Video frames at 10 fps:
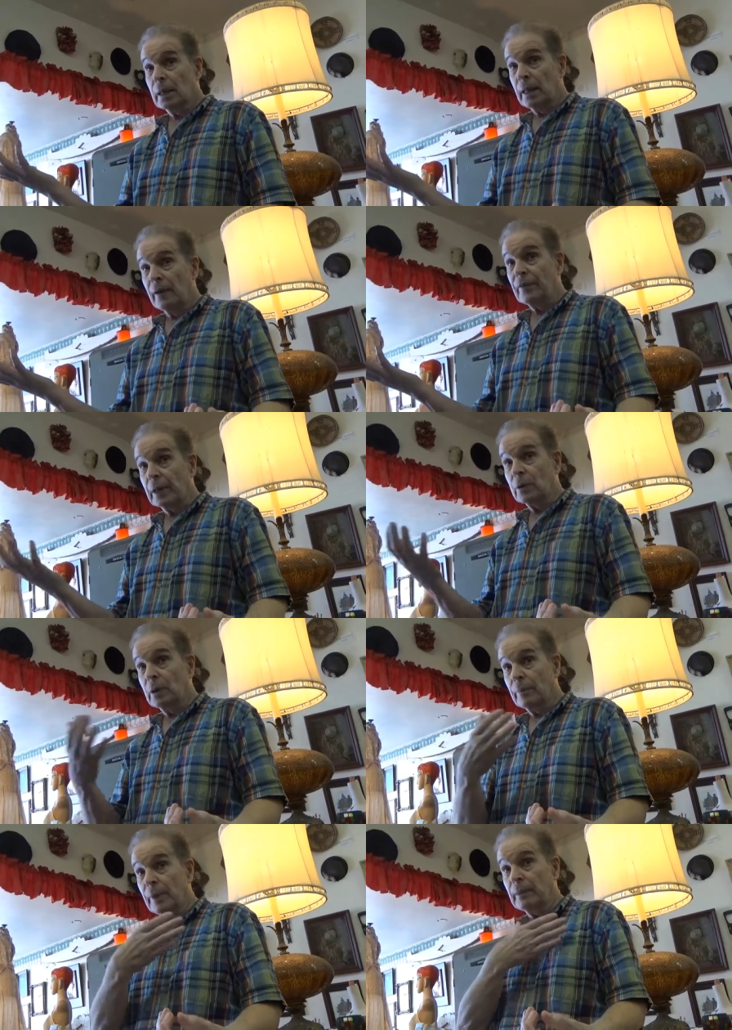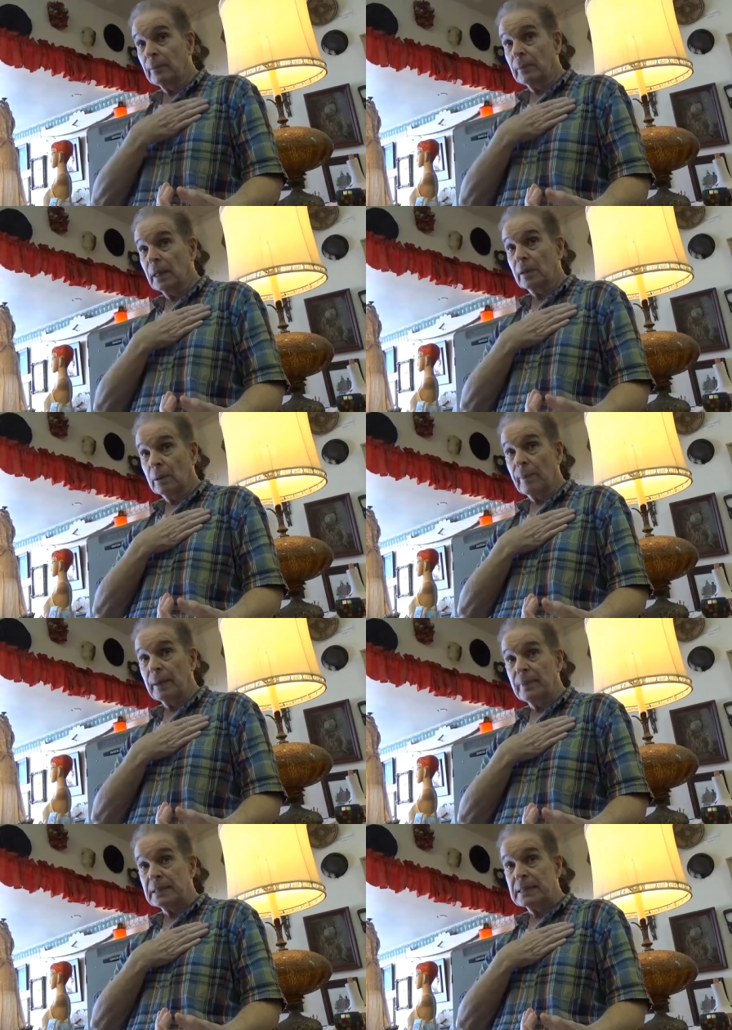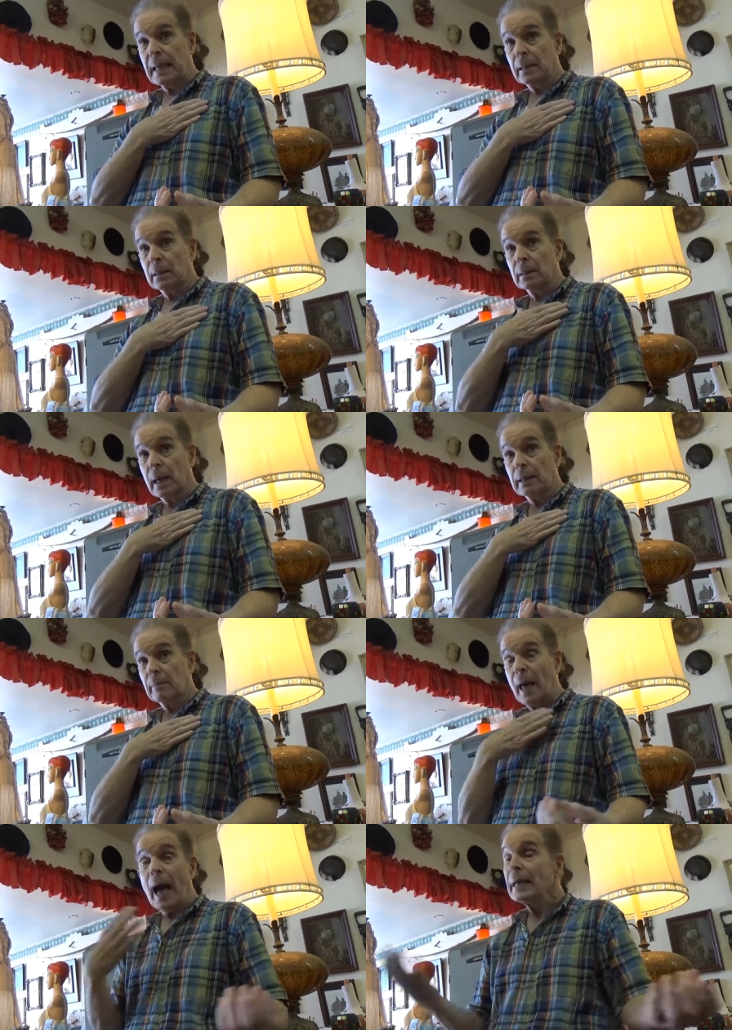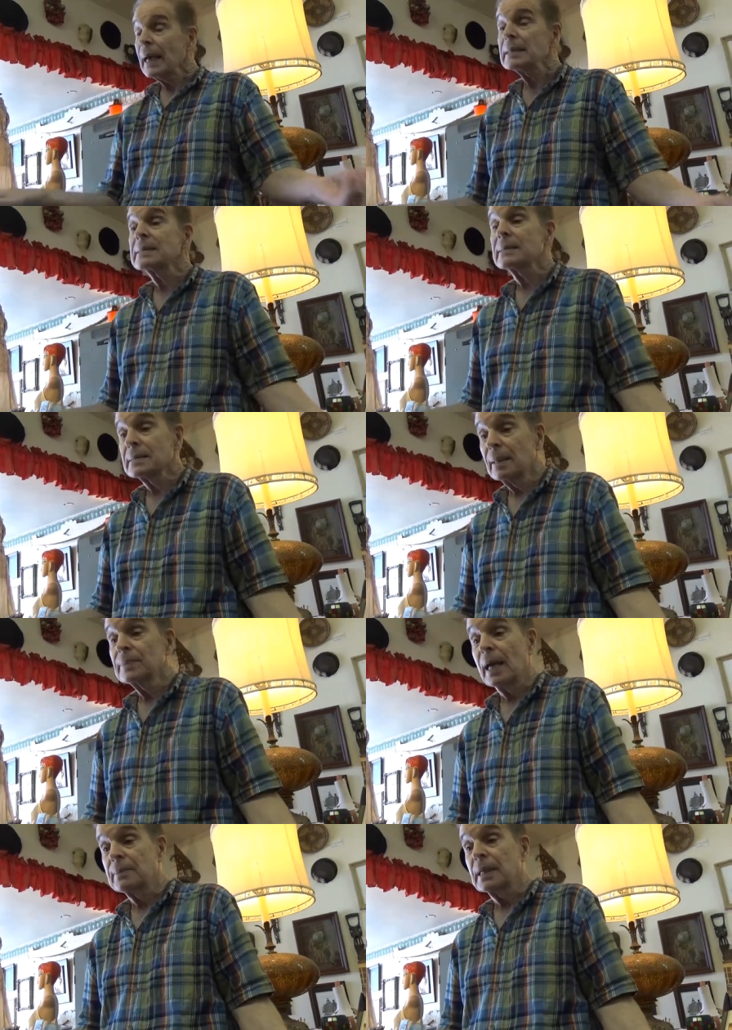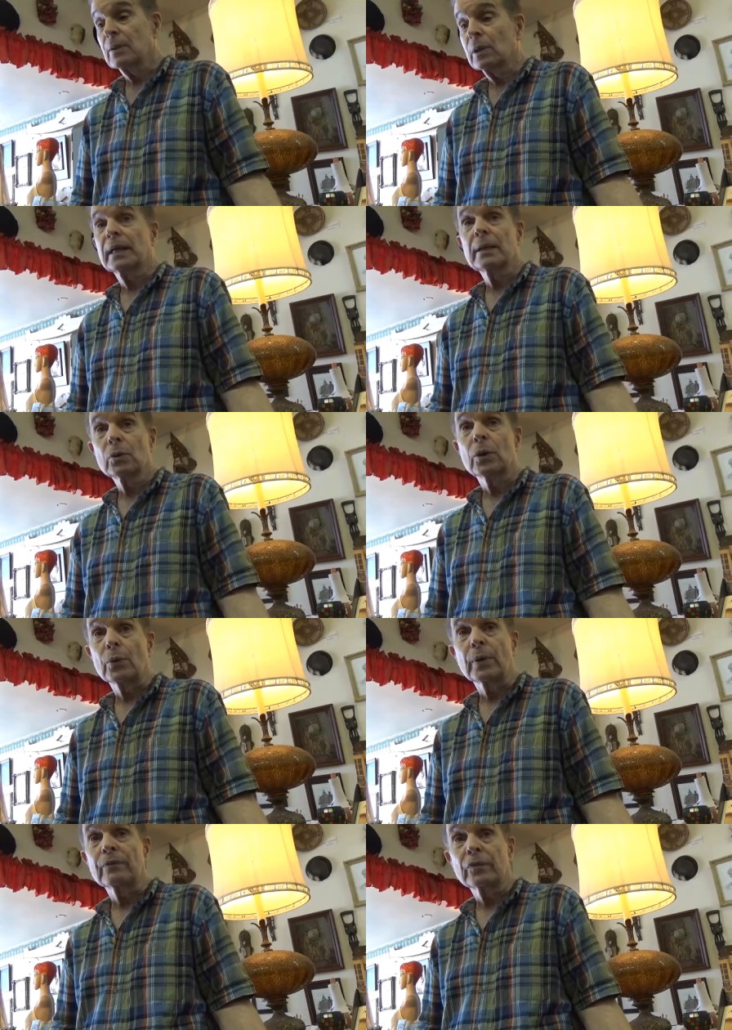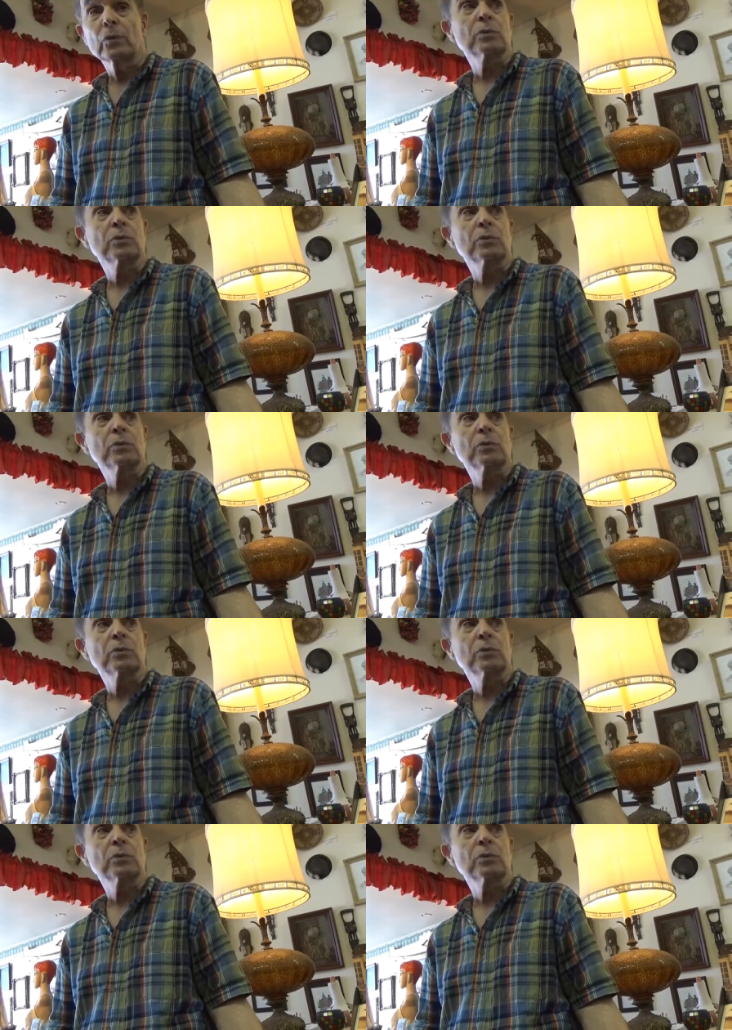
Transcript: enough it could have been it could have made me sick or I, I, guess sometimes it could kill you if you